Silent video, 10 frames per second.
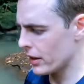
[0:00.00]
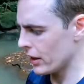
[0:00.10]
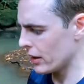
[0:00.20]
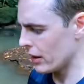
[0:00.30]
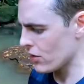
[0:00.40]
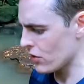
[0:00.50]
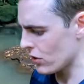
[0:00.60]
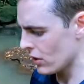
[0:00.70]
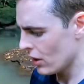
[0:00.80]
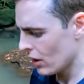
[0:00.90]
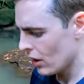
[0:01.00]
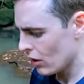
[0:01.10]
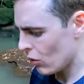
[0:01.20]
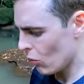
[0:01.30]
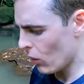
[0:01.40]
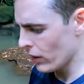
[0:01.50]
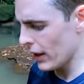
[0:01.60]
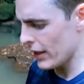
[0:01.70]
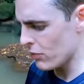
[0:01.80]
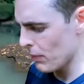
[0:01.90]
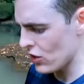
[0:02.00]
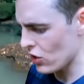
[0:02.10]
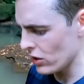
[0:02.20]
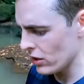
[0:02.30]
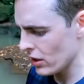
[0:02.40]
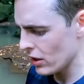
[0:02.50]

Okay guys, got one last mission.